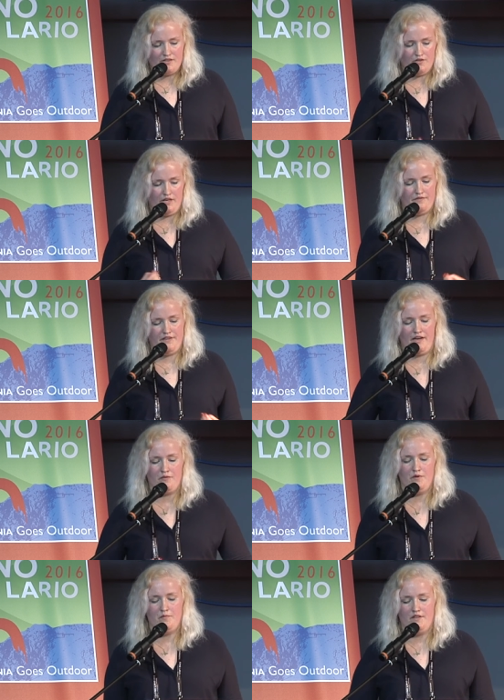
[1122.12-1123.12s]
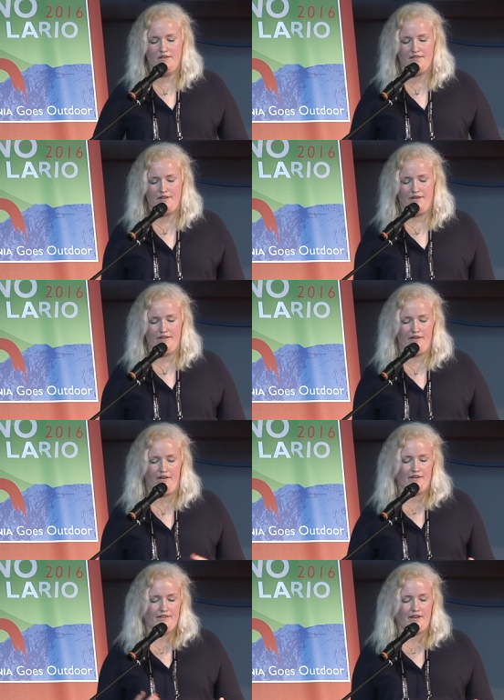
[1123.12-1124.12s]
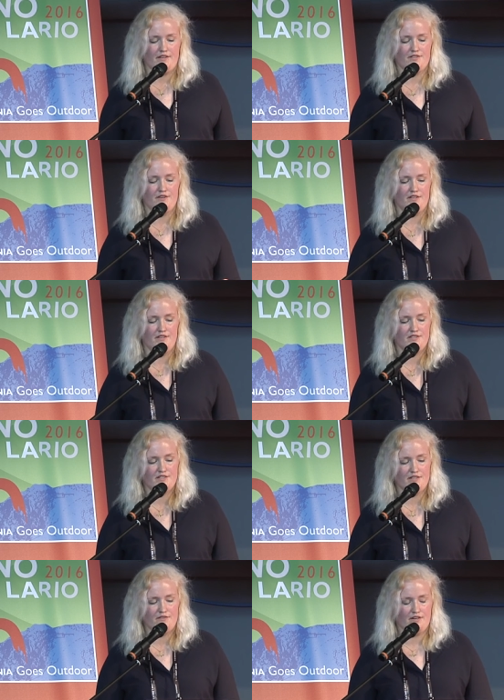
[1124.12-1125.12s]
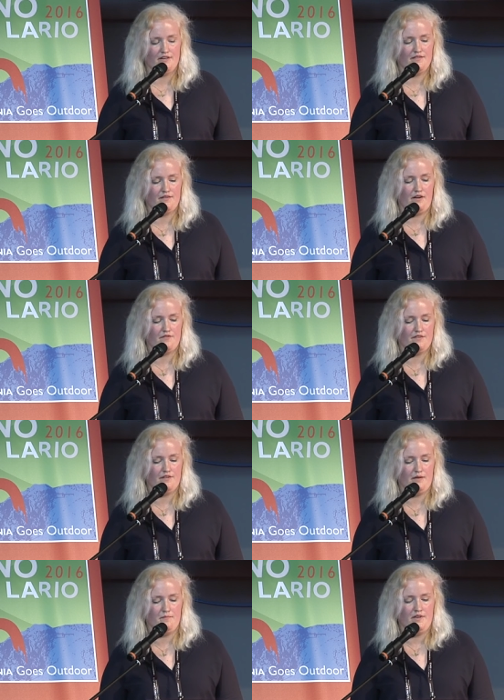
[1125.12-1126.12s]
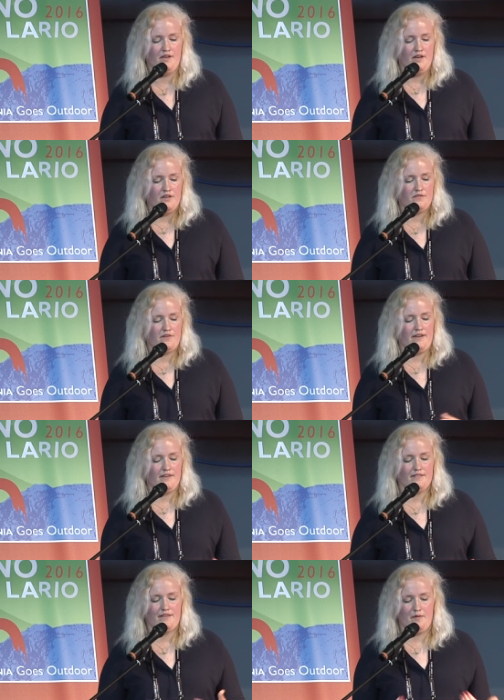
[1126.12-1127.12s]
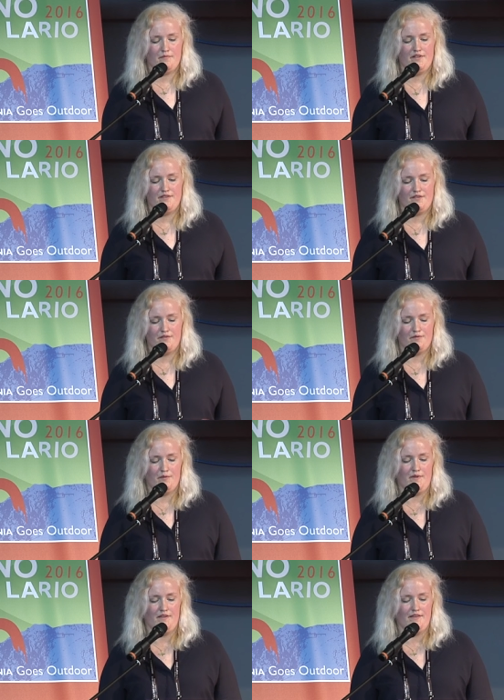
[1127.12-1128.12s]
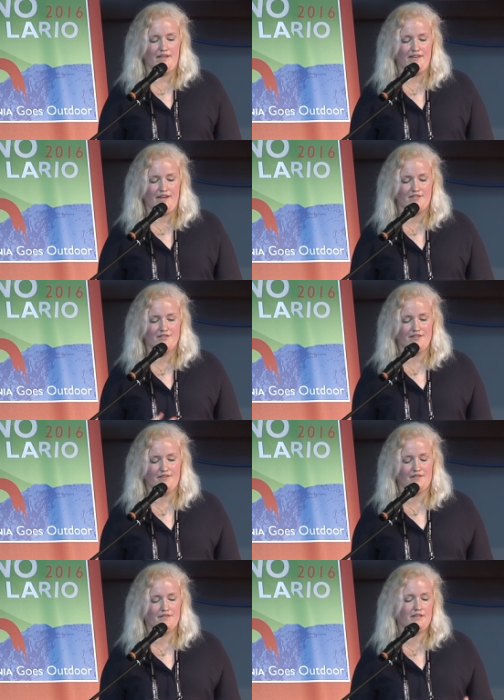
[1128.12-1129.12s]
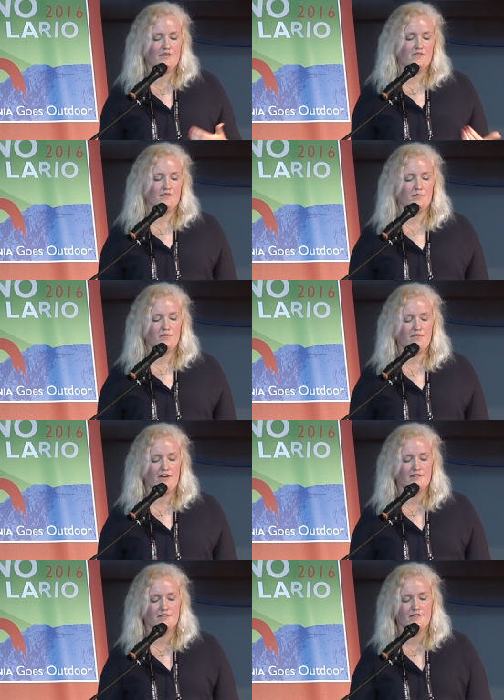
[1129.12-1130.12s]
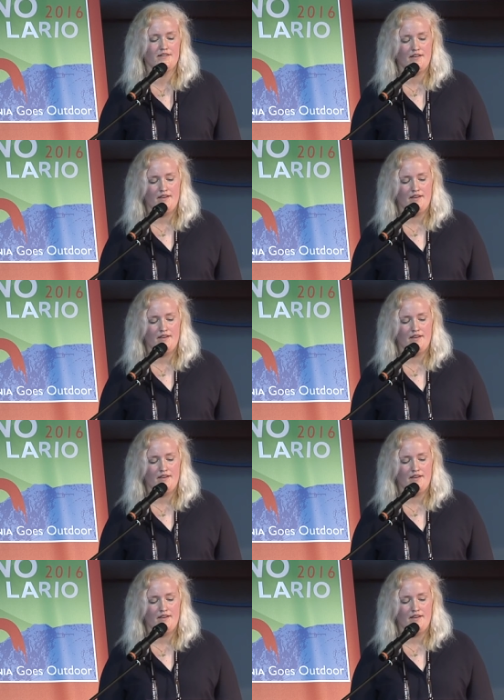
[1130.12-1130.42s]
you have young women studying architecture and engineering, it's hard for them to find examples of women that actually succeeded in the profession